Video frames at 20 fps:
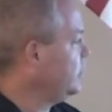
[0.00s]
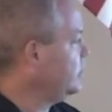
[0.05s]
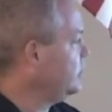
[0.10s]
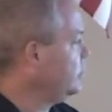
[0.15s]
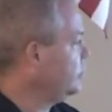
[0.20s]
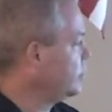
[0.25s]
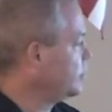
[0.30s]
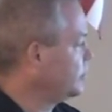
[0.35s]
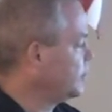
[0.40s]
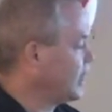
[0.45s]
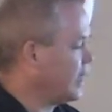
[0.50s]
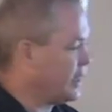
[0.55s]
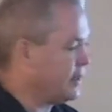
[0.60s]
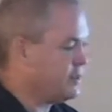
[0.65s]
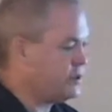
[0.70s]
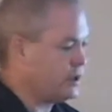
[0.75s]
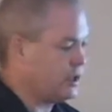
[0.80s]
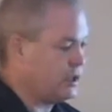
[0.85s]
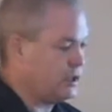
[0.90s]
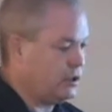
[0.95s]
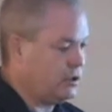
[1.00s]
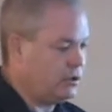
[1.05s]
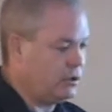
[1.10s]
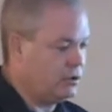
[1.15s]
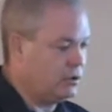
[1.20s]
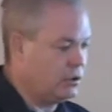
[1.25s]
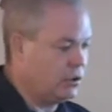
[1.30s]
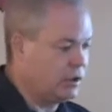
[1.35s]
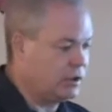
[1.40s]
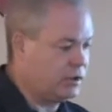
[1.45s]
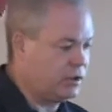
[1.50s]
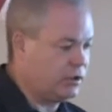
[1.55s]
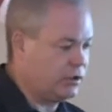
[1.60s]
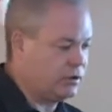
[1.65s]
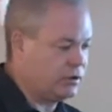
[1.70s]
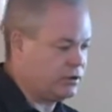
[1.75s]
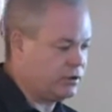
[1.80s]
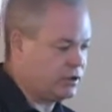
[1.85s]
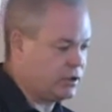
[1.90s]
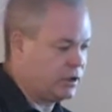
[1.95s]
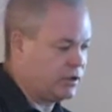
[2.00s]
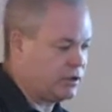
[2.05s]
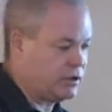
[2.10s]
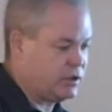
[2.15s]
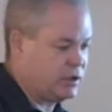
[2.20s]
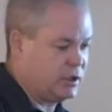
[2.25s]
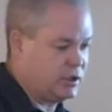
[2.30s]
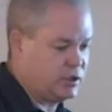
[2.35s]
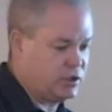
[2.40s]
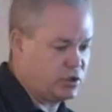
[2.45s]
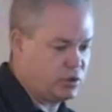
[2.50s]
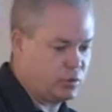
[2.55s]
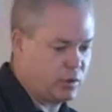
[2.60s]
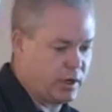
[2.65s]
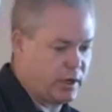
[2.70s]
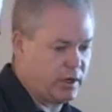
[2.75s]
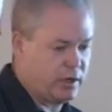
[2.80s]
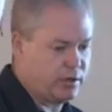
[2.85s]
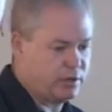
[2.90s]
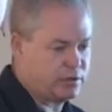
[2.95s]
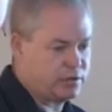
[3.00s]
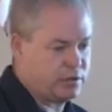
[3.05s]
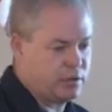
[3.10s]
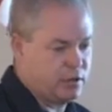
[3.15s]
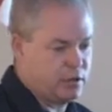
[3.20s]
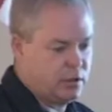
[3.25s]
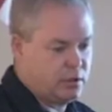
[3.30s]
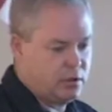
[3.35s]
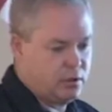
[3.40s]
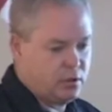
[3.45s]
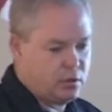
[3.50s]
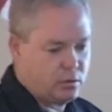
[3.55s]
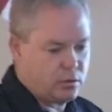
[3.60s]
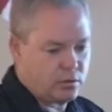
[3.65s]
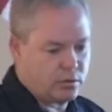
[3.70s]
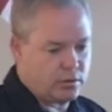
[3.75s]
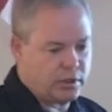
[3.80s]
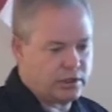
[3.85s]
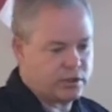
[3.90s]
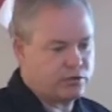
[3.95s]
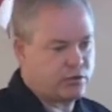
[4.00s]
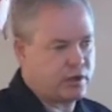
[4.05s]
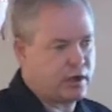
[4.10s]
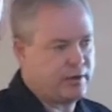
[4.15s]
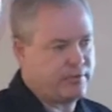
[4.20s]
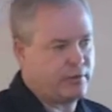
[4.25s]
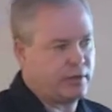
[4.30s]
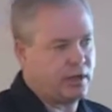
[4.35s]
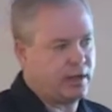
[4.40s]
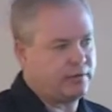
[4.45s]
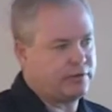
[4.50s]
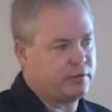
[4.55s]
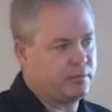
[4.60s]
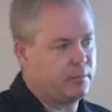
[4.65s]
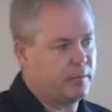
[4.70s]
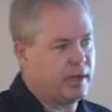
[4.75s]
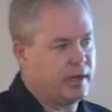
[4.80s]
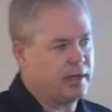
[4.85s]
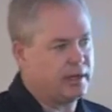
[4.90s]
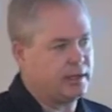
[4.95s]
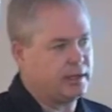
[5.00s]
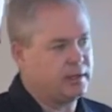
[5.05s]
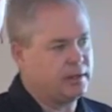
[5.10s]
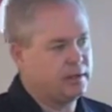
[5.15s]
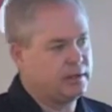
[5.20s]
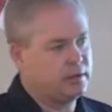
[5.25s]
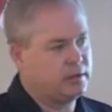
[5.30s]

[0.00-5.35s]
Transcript: normal eyesight, you can look and you can start seeing trails where they travel off the body.